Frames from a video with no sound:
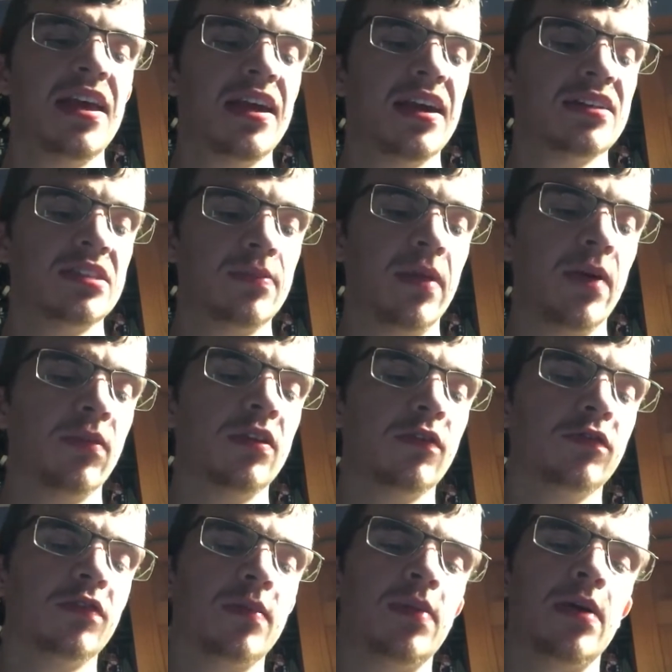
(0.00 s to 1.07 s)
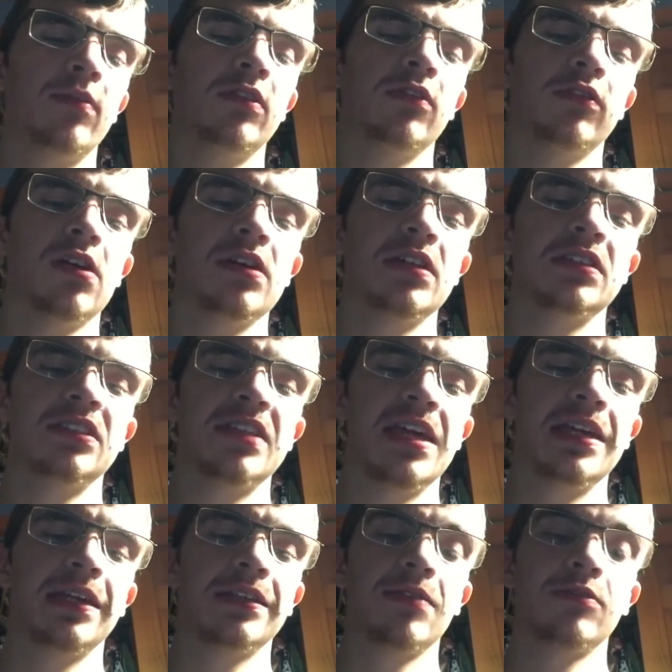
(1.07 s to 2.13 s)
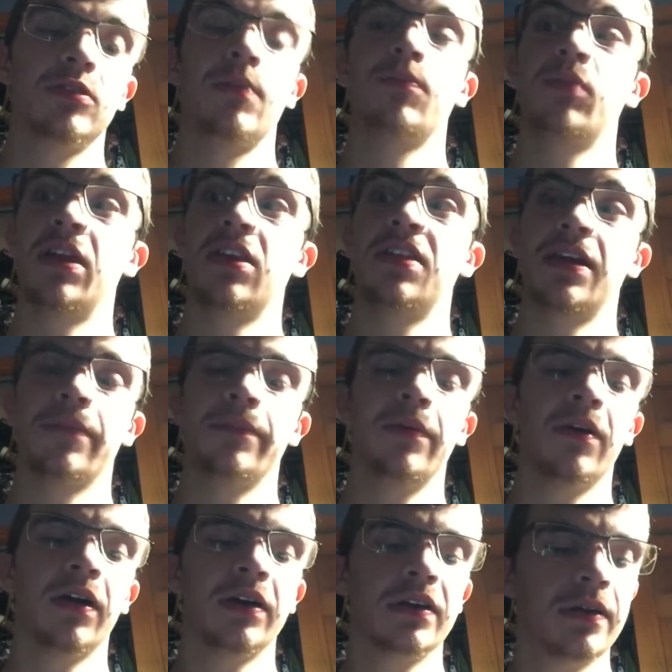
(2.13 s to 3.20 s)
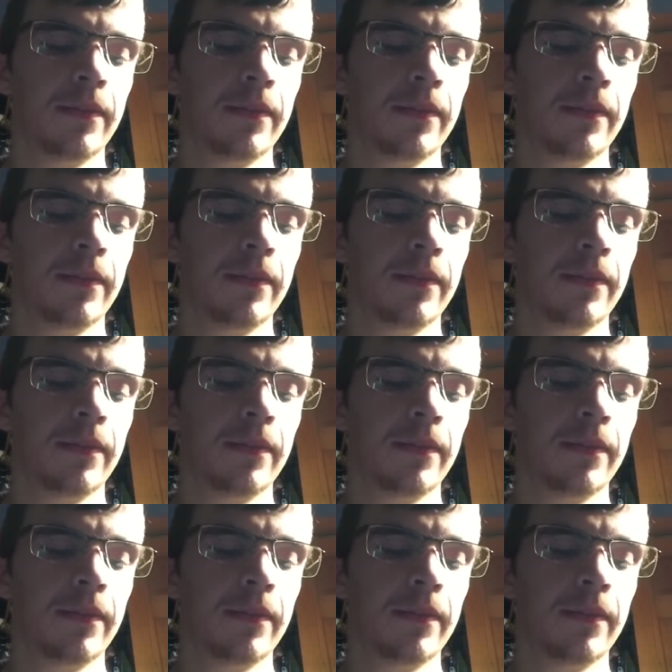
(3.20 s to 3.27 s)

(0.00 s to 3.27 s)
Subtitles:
Because I probably would have gone insane. That was a pretty thick book.